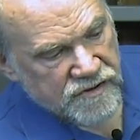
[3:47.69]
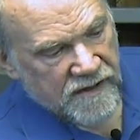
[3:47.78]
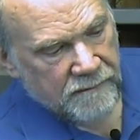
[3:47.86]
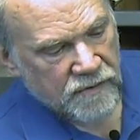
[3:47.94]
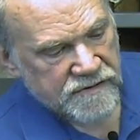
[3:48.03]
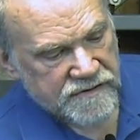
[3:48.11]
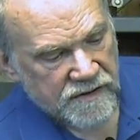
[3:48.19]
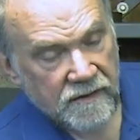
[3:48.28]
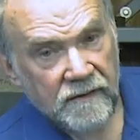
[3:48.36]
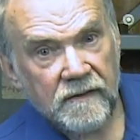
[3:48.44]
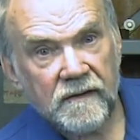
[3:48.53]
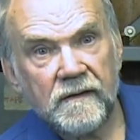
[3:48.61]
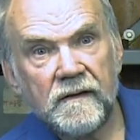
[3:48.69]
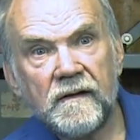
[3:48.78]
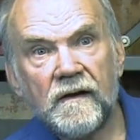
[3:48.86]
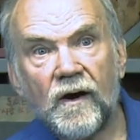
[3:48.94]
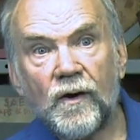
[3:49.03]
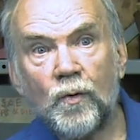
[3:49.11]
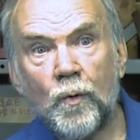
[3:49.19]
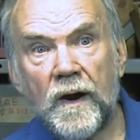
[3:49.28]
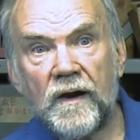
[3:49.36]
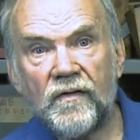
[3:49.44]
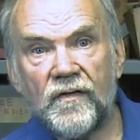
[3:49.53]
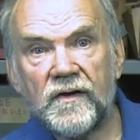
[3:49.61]
chambers are
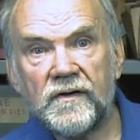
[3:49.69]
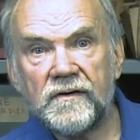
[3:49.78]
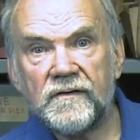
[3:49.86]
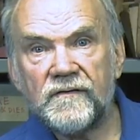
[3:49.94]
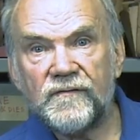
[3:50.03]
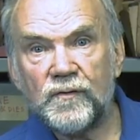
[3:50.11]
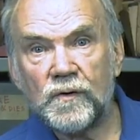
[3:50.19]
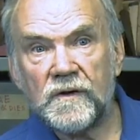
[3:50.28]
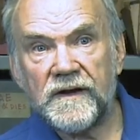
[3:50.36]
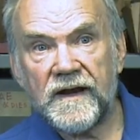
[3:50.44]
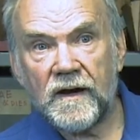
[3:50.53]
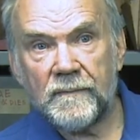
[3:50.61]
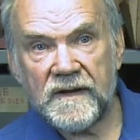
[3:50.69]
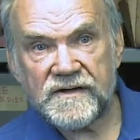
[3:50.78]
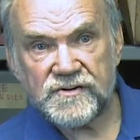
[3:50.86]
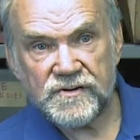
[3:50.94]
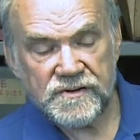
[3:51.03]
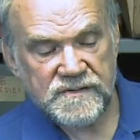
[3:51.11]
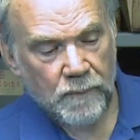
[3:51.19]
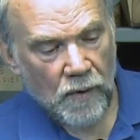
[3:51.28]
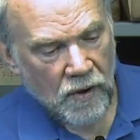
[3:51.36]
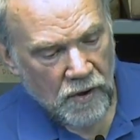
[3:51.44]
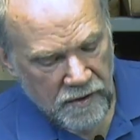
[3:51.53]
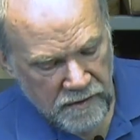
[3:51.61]
where the fuel and air mixture is
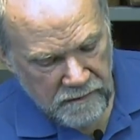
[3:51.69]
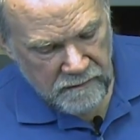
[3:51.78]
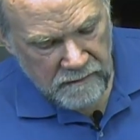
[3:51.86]
burned,